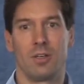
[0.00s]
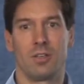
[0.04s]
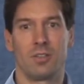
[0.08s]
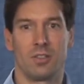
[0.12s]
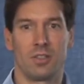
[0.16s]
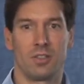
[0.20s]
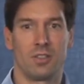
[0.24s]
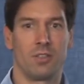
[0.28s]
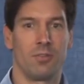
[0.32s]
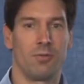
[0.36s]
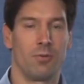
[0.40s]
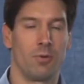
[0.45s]

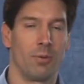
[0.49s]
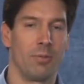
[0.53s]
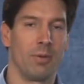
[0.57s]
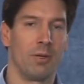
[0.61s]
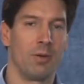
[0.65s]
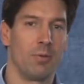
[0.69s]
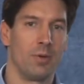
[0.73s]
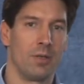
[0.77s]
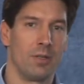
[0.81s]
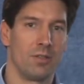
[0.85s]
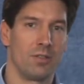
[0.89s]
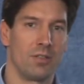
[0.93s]

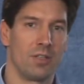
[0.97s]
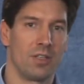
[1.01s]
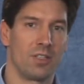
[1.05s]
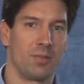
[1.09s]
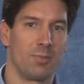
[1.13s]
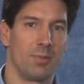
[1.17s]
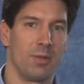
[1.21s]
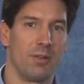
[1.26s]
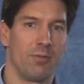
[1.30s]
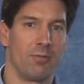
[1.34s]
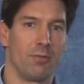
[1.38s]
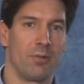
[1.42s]
64-bit Windows
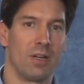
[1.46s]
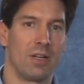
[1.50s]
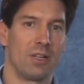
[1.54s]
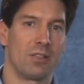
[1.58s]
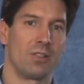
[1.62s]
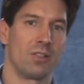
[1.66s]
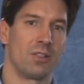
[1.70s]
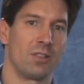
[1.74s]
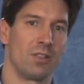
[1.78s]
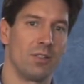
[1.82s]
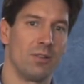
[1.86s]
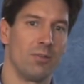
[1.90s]
XP for
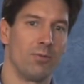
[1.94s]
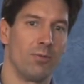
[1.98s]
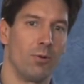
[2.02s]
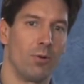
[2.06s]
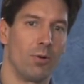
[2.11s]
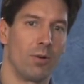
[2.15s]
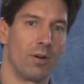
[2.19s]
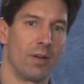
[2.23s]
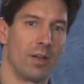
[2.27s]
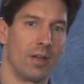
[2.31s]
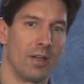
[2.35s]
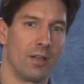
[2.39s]

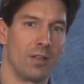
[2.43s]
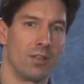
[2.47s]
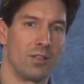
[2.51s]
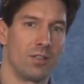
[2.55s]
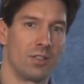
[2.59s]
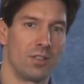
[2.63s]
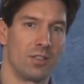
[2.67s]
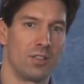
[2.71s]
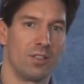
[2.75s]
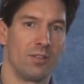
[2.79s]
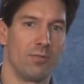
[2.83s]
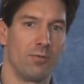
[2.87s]
x64 and
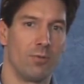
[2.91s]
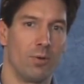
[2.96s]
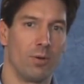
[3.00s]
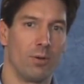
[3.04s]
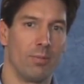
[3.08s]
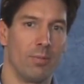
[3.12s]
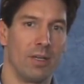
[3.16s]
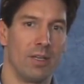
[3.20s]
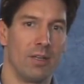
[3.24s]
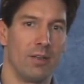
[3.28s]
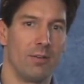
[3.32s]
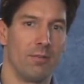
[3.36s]

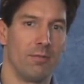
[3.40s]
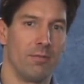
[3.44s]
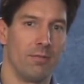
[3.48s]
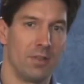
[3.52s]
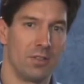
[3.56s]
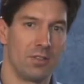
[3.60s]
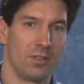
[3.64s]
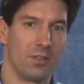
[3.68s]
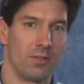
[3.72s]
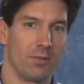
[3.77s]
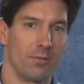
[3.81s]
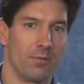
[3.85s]
64-bit
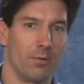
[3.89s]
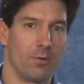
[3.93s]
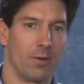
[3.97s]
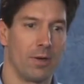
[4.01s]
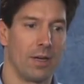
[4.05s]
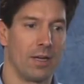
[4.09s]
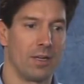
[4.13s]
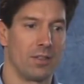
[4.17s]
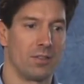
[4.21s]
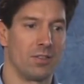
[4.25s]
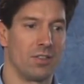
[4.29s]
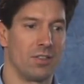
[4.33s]
Vista for
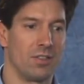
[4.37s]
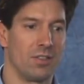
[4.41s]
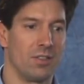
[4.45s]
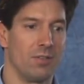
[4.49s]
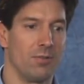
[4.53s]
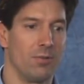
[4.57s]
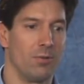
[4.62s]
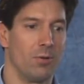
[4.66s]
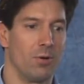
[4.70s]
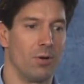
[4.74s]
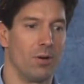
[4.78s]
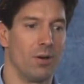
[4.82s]

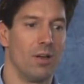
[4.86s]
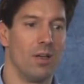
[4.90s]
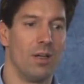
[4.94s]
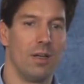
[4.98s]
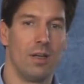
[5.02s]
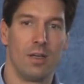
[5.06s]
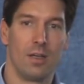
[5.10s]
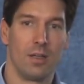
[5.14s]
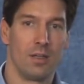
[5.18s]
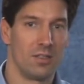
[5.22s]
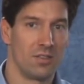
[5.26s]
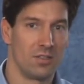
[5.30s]
x64.
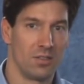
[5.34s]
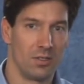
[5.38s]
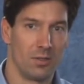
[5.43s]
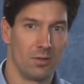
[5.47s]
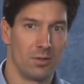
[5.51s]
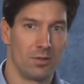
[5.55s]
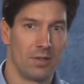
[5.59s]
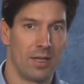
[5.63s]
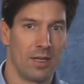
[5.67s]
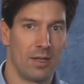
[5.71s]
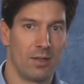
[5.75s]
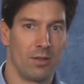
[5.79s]

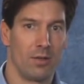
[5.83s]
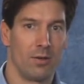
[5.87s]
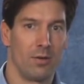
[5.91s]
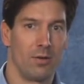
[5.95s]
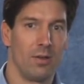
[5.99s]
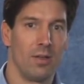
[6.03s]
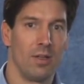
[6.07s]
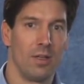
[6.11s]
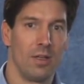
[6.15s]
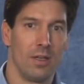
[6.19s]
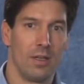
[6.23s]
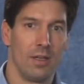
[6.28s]
Single download.
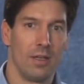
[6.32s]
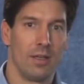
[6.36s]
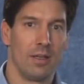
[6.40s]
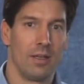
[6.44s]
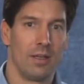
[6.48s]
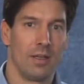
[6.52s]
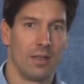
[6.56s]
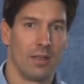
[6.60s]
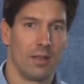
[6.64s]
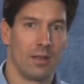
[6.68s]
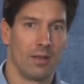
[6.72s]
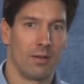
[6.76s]

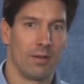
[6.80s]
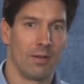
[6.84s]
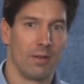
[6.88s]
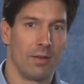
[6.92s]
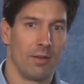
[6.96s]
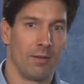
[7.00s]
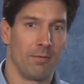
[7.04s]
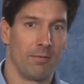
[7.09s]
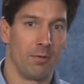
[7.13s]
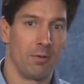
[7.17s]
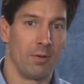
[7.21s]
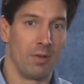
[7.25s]
Uh,
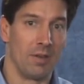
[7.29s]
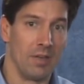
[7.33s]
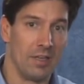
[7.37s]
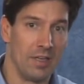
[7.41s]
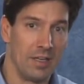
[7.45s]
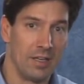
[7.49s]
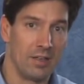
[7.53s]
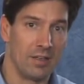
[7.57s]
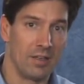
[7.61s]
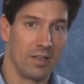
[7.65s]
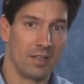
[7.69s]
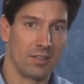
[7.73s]
if
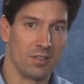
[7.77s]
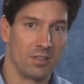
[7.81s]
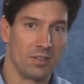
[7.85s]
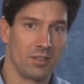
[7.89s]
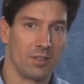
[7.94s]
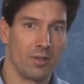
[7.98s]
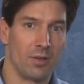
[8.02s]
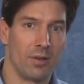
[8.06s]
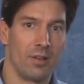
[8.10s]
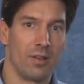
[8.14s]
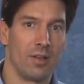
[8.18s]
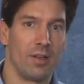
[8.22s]

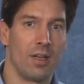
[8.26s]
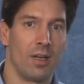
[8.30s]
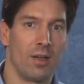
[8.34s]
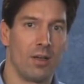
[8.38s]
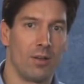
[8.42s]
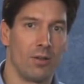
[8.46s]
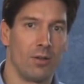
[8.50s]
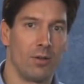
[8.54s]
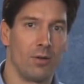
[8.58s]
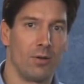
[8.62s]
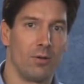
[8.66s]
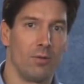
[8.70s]
necessary, the
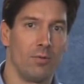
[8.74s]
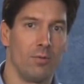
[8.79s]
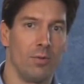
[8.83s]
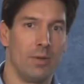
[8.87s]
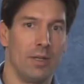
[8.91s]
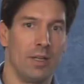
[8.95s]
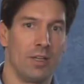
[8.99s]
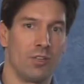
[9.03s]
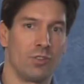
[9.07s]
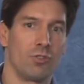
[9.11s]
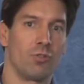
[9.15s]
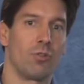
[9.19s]
download
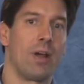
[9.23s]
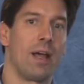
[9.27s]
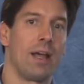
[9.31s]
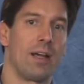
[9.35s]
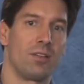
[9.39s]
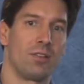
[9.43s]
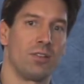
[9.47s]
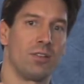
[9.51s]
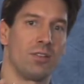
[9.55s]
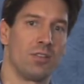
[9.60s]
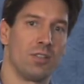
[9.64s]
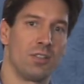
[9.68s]

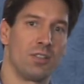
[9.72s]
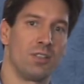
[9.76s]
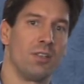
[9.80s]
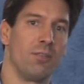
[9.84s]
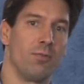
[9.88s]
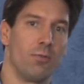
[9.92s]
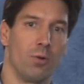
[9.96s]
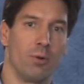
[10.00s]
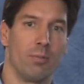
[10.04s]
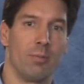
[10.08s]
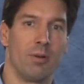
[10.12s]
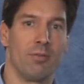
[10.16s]
extracts a
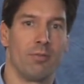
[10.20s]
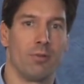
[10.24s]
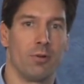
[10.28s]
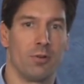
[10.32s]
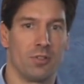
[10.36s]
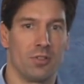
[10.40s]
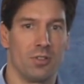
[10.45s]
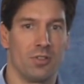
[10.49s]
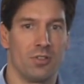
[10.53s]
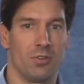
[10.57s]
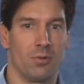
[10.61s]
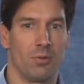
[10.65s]
64-bit
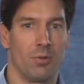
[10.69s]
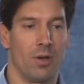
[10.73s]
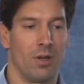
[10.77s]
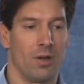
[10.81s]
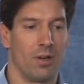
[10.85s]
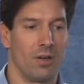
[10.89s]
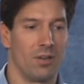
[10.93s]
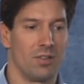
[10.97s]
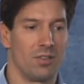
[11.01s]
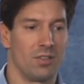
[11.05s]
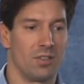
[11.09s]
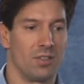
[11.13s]
version to run
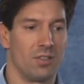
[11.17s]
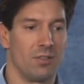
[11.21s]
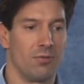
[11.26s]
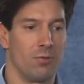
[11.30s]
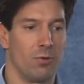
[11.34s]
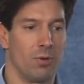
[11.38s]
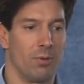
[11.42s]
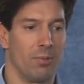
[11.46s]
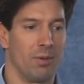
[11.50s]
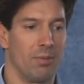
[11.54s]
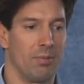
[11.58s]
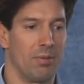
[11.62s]
on a
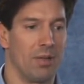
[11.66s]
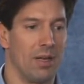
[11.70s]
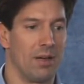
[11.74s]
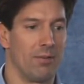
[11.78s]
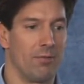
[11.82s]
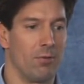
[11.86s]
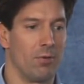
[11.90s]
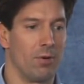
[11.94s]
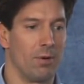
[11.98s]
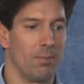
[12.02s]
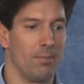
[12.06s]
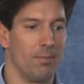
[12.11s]
64-bit
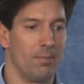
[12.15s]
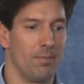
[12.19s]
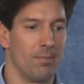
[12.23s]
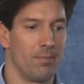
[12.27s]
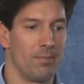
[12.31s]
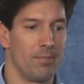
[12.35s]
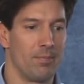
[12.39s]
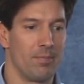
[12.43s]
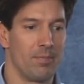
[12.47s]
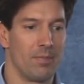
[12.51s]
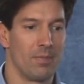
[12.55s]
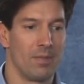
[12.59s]
platform.
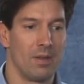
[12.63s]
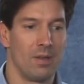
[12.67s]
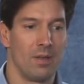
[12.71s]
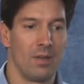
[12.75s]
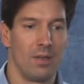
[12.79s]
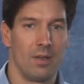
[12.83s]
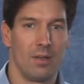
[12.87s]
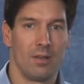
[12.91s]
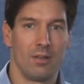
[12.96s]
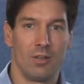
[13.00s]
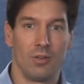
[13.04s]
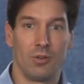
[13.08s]

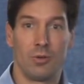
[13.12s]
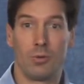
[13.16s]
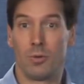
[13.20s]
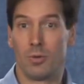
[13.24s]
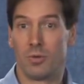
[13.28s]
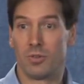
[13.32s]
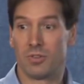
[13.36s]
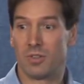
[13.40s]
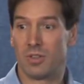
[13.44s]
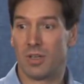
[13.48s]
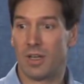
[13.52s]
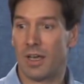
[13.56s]
The
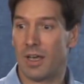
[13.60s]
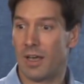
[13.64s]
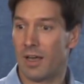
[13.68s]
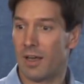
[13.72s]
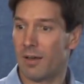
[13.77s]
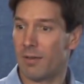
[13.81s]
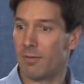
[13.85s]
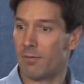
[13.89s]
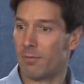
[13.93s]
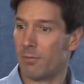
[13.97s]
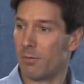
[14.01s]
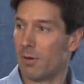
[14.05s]
tools have